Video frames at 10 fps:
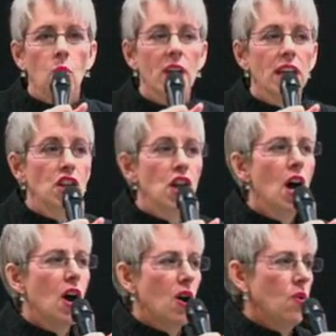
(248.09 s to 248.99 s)
we
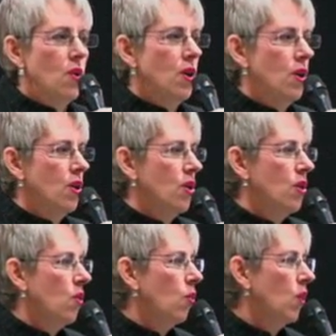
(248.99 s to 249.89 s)
know
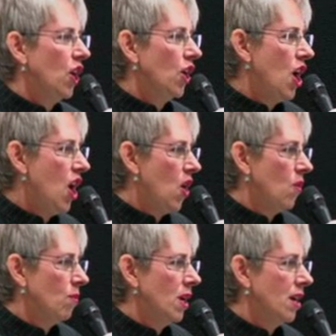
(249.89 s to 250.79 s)
we are
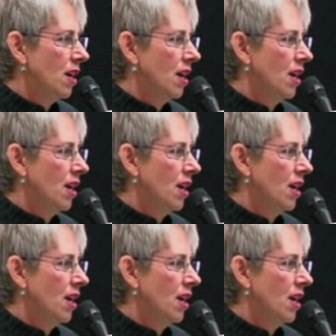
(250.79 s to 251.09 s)
home.